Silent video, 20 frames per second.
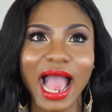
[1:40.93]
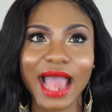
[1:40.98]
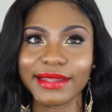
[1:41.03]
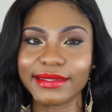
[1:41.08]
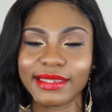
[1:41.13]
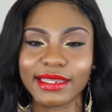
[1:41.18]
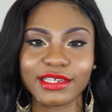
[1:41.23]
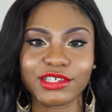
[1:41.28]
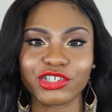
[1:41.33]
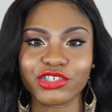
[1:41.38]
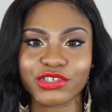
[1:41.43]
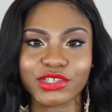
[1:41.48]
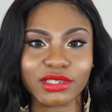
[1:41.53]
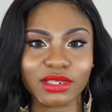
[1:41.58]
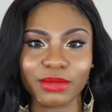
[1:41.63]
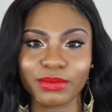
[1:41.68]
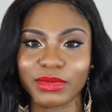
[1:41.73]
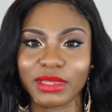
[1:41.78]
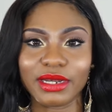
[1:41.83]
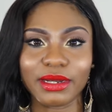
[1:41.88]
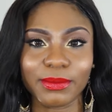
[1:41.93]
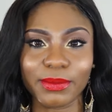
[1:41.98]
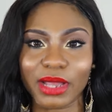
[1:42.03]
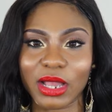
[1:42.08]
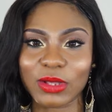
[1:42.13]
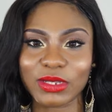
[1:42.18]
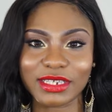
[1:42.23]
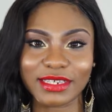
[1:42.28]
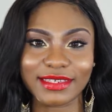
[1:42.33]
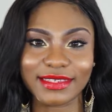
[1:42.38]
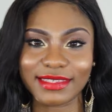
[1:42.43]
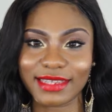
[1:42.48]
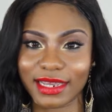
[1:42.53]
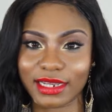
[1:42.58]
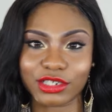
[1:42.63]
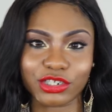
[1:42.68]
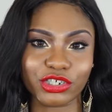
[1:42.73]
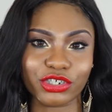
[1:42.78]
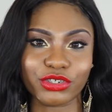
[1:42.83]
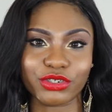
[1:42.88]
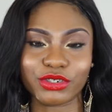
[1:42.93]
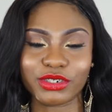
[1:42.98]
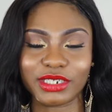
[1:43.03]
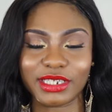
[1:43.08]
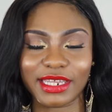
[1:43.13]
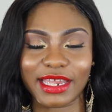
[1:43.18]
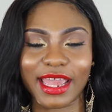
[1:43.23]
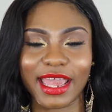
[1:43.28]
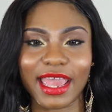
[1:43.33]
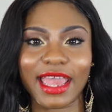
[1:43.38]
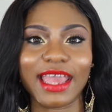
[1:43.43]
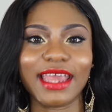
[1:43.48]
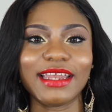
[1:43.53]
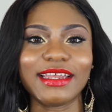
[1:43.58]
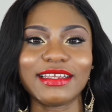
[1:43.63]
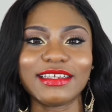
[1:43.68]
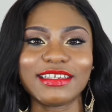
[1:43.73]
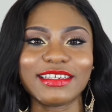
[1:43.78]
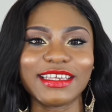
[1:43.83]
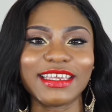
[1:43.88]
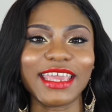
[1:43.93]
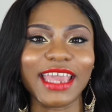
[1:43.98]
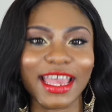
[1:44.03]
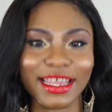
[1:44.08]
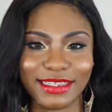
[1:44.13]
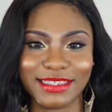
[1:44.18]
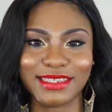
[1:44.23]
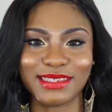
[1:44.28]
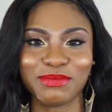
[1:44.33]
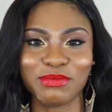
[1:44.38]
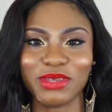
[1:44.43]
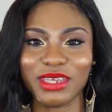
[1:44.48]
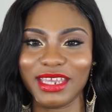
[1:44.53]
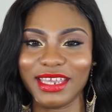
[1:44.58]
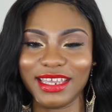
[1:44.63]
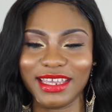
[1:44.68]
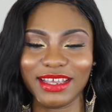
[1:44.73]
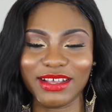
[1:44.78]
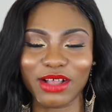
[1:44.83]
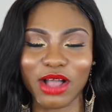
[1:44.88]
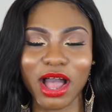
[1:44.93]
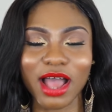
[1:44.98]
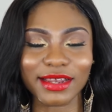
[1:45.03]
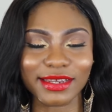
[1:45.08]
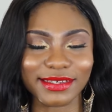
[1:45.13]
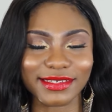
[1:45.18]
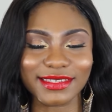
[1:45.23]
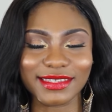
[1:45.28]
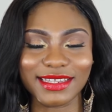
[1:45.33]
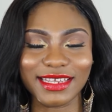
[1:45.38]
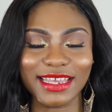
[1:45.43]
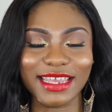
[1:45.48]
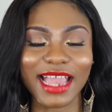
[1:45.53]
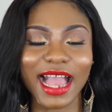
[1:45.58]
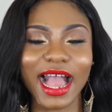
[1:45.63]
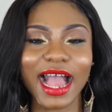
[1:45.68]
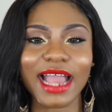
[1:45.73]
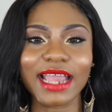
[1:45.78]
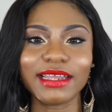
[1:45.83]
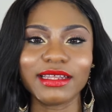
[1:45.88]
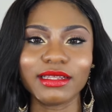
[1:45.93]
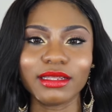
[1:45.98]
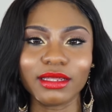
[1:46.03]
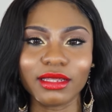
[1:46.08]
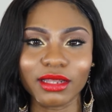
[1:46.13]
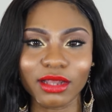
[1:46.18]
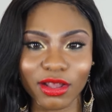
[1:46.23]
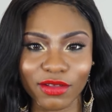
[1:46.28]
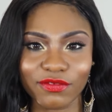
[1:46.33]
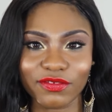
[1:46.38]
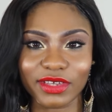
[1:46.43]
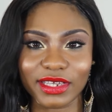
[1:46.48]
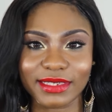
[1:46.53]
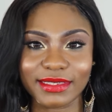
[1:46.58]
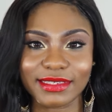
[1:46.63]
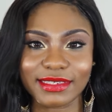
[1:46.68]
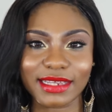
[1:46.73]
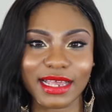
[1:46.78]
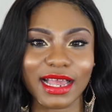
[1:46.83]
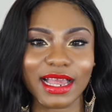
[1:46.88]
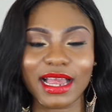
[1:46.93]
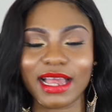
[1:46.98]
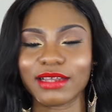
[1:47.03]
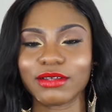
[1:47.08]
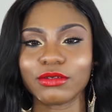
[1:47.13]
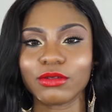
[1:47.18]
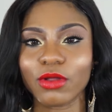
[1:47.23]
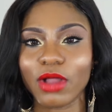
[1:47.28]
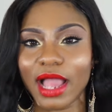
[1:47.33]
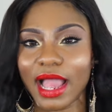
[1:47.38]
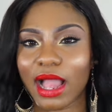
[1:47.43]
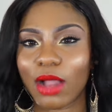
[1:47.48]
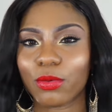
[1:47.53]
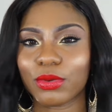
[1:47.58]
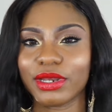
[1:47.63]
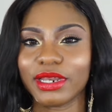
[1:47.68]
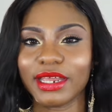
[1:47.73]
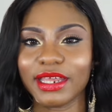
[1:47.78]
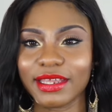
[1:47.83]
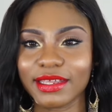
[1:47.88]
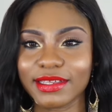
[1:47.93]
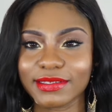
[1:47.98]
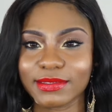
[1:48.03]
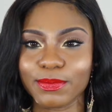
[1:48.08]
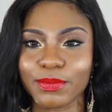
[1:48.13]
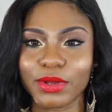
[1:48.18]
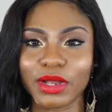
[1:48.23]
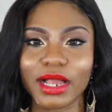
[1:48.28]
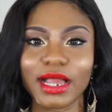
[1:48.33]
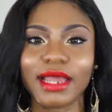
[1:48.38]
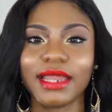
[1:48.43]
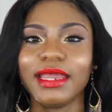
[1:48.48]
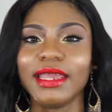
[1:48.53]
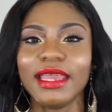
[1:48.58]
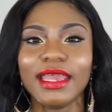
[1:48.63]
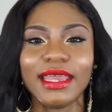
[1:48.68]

There's just something about this texture that gets me. Honestly, I love it. I don't know how it is, but